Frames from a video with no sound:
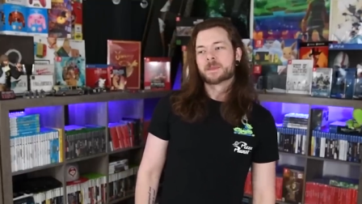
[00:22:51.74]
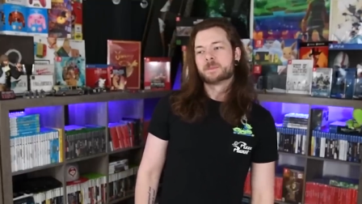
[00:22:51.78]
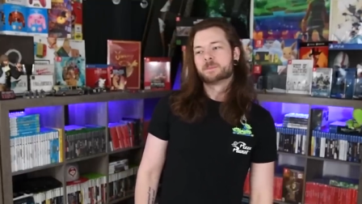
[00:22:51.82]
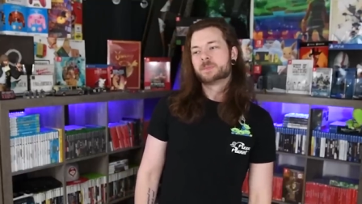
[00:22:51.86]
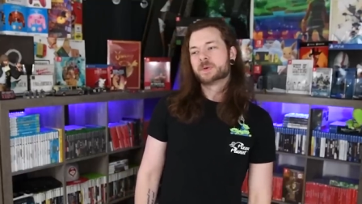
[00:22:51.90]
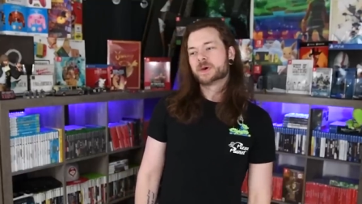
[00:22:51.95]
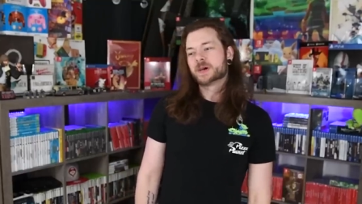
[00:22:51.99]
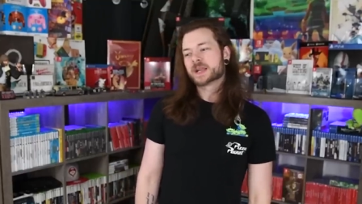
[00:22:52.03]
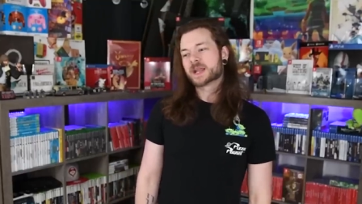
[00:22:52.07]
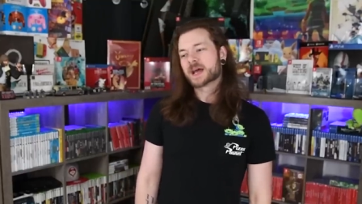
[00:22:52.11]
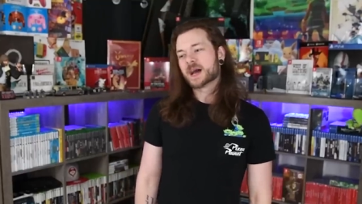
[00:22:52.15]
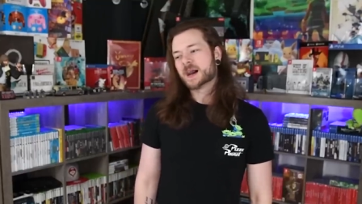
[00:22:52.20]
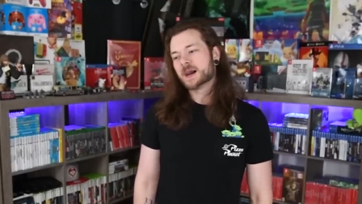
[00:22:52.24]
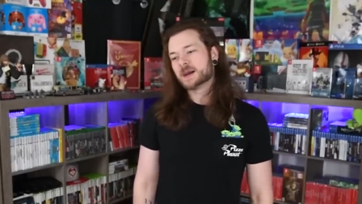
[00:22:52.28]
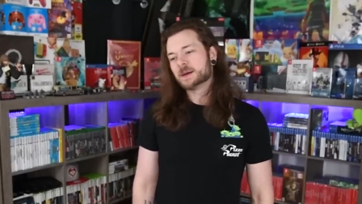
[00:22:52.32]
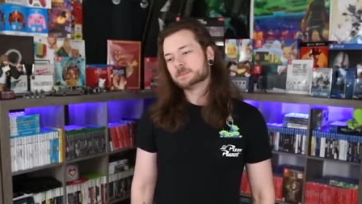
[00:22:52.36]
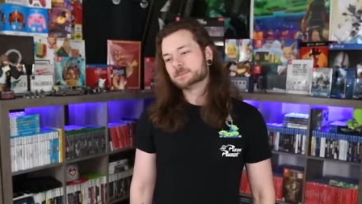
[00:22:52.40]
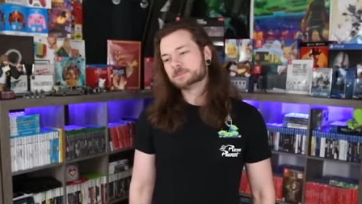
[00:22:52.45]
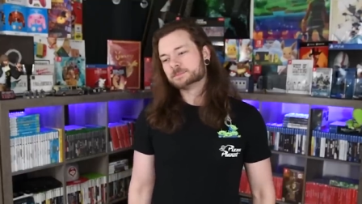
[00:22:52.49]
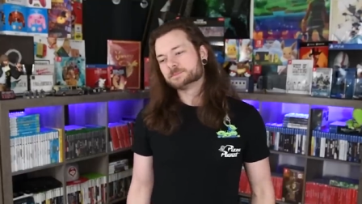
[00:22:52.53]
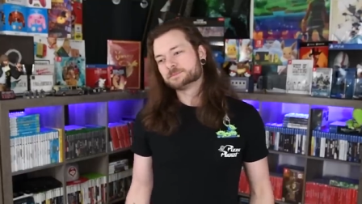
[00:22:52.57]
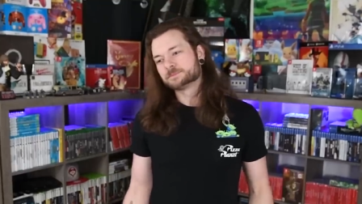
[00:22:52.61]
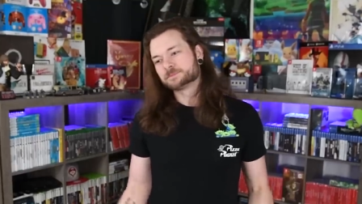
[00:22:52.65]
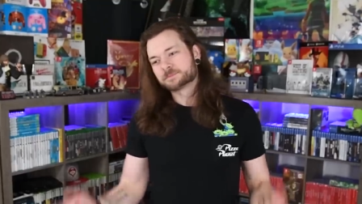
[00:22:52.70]
but
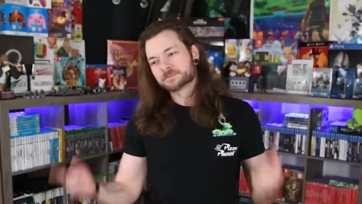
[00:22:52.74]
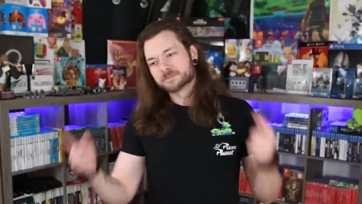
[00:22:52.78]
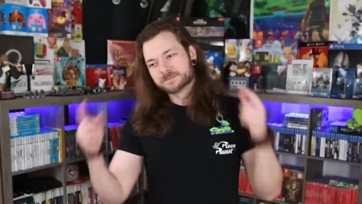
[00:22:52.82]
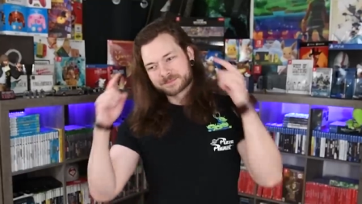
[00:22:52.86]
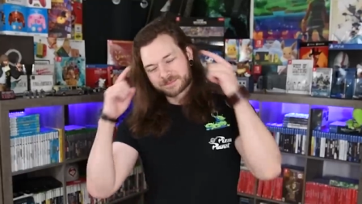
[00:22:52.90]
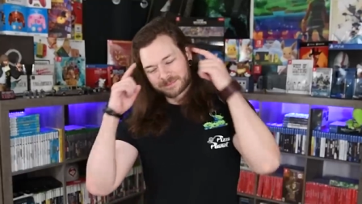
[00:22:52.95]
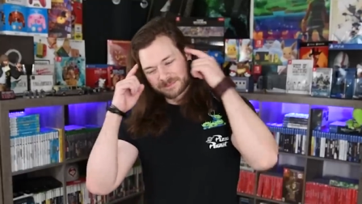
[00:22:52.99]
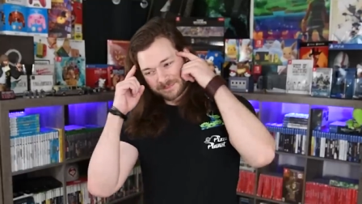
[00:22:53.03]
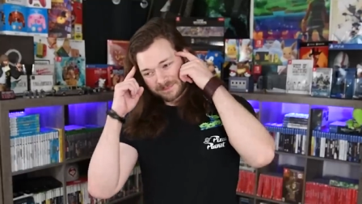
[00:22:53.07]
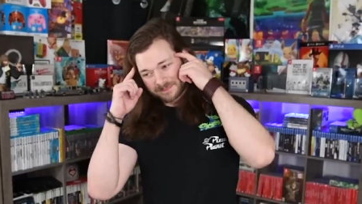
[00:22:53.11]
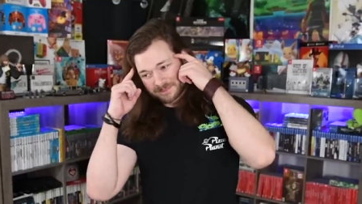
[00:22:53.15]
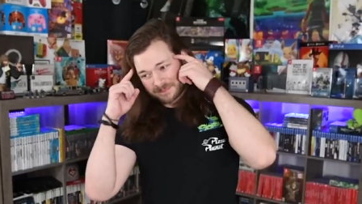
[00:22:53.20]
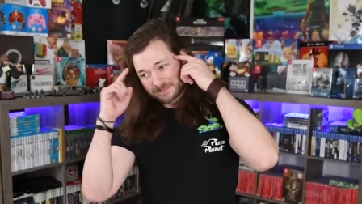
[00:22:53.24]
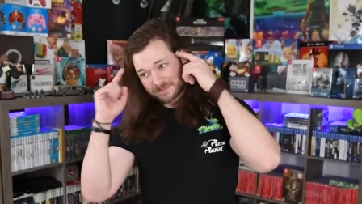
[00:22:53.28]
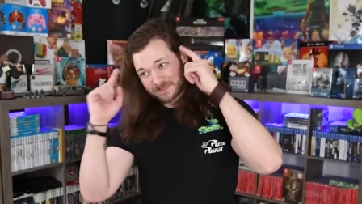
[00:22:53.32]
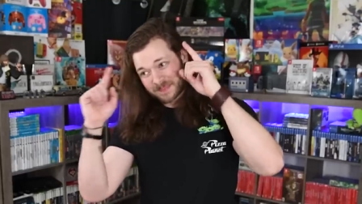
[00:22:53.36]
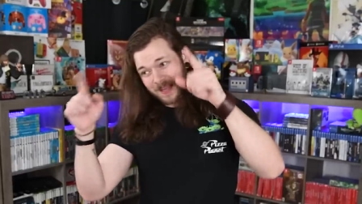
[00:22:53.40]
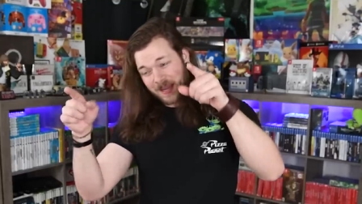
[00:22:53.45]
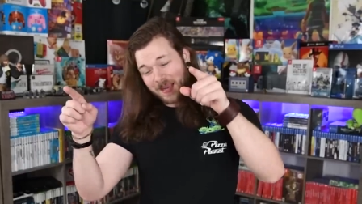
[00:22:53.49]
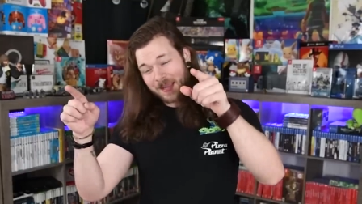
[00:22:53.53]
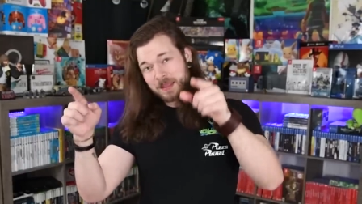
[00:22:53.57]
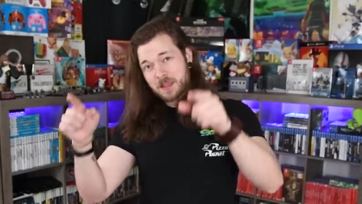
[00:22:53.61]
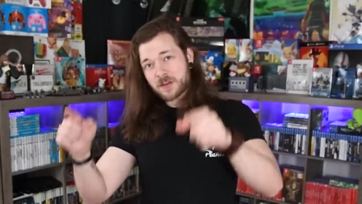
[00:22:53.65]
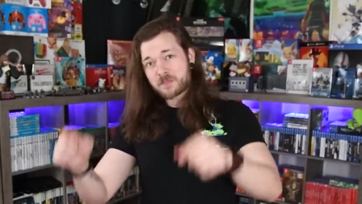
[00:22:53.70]
um,
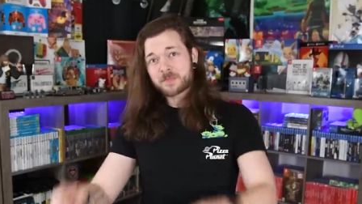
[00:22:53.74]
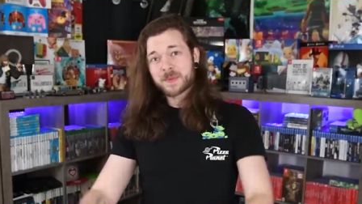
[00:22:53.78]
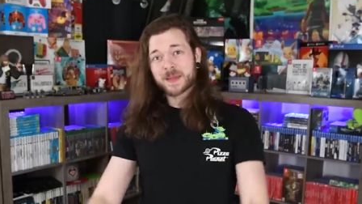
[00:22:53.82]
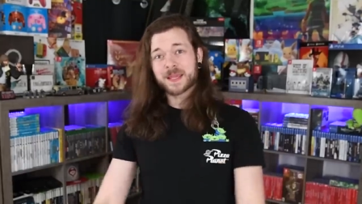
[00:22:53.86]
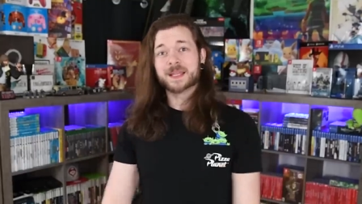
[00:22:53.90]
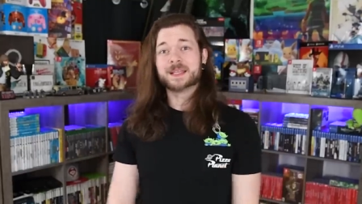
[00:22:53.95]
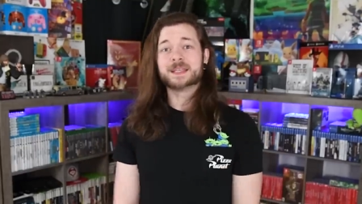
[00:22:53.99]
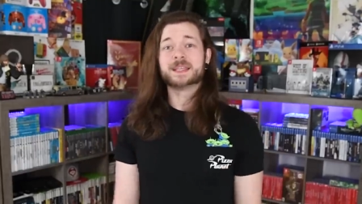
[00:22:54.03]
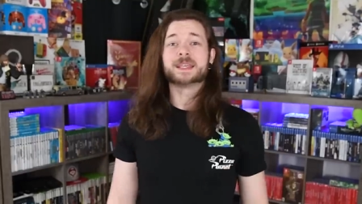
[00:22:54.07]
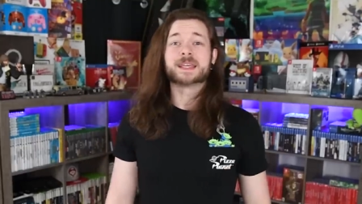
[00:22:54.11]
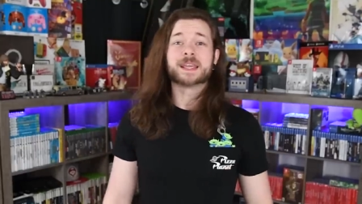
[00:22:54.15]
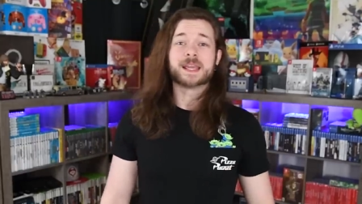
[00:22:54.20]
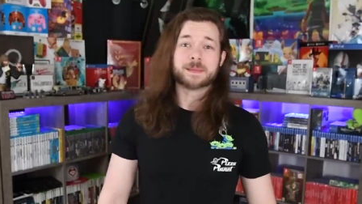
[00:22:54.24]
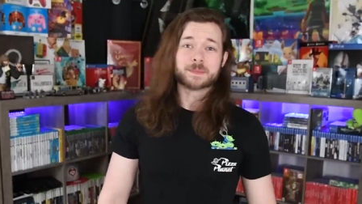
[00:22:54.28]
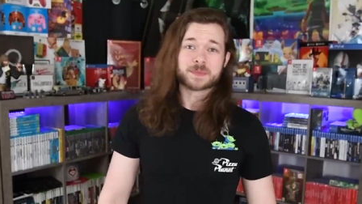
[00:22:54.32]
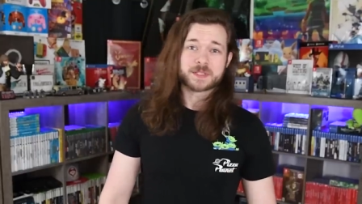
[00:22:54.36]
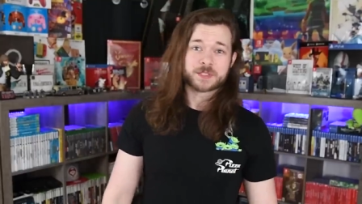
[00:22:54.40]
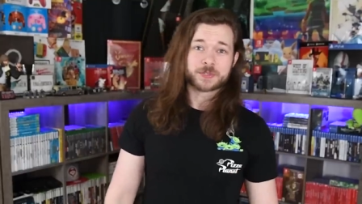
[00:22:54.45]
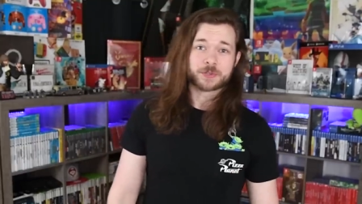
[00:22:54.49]
I love my indie games